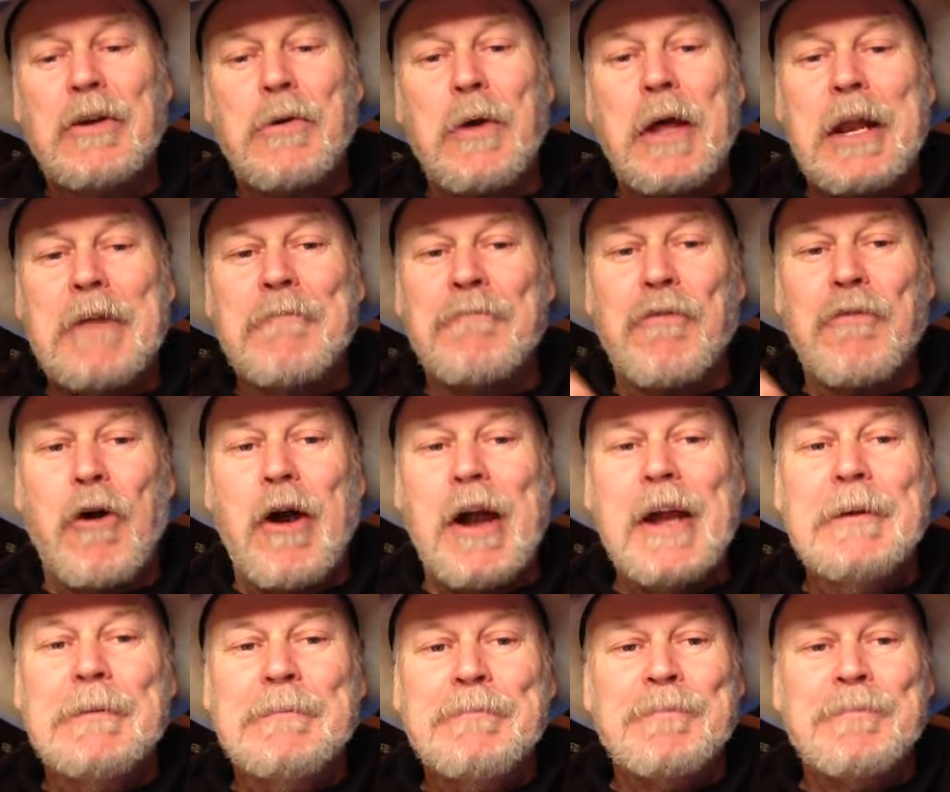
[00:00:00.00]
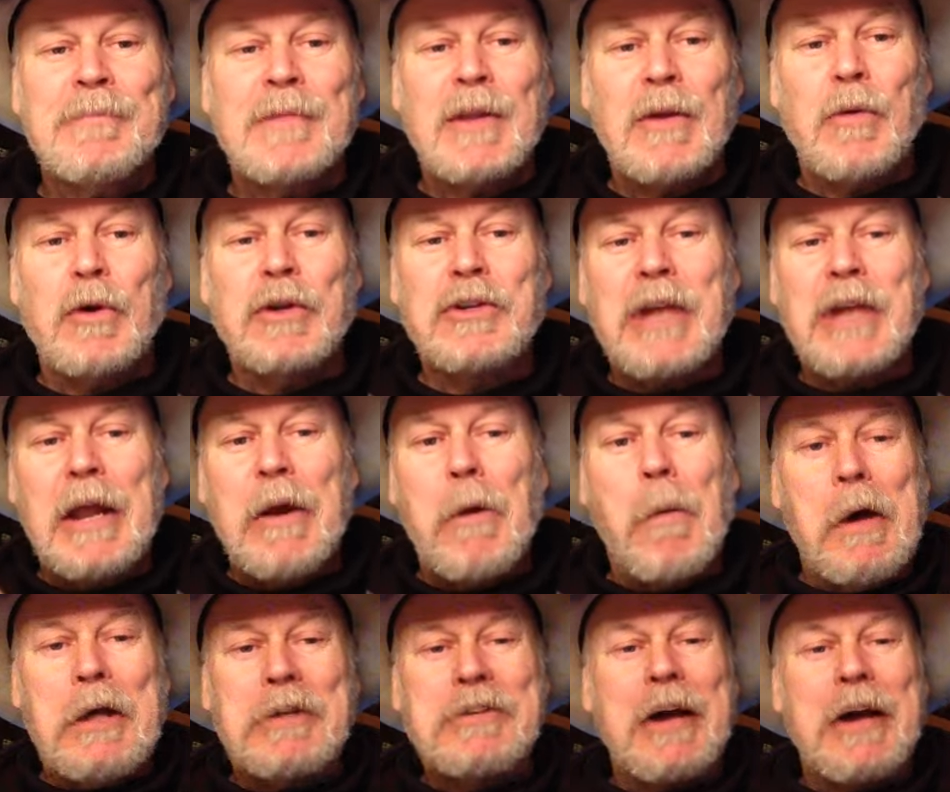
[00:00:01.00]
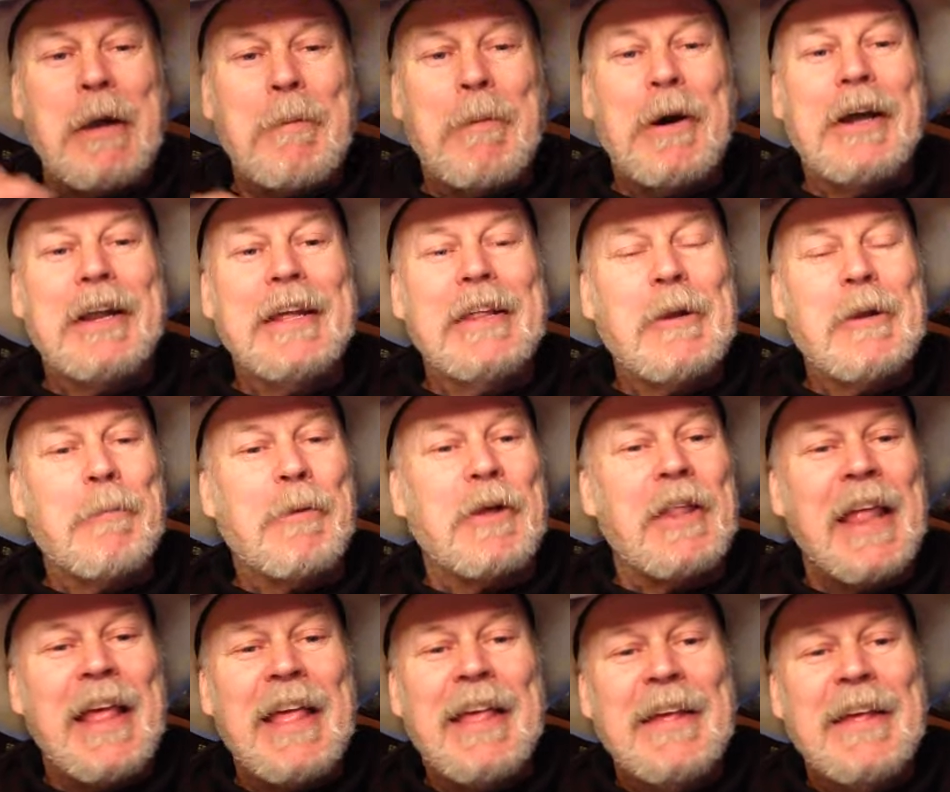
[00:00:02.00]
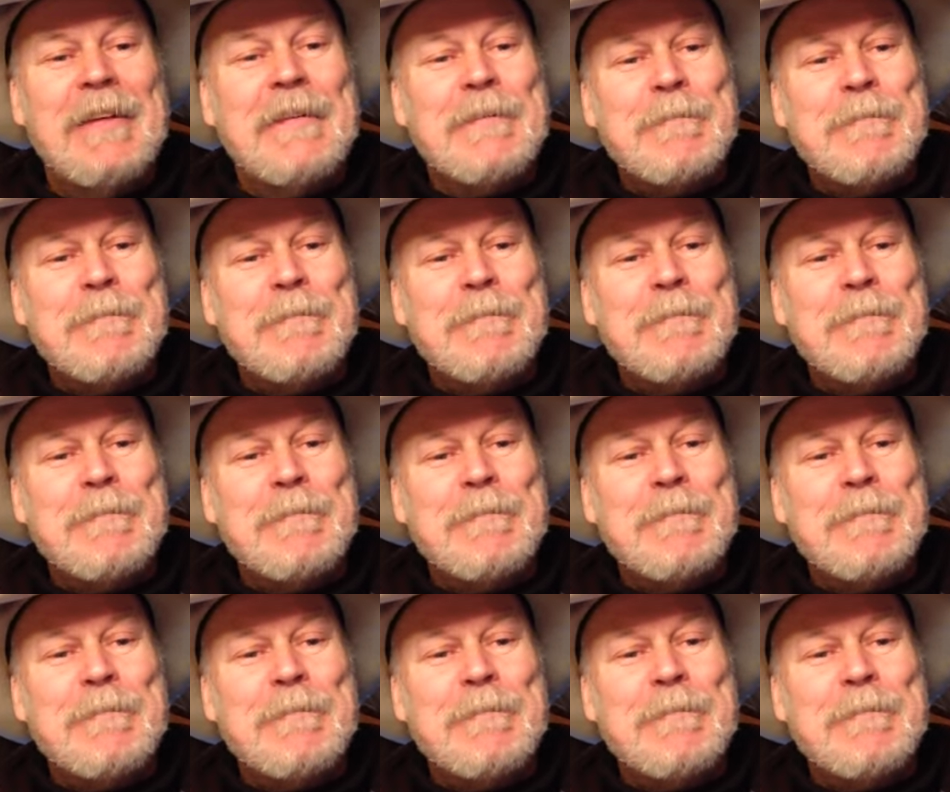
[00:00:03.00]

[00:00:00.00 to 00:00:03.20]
credit for it, which I don't want to talk about either, but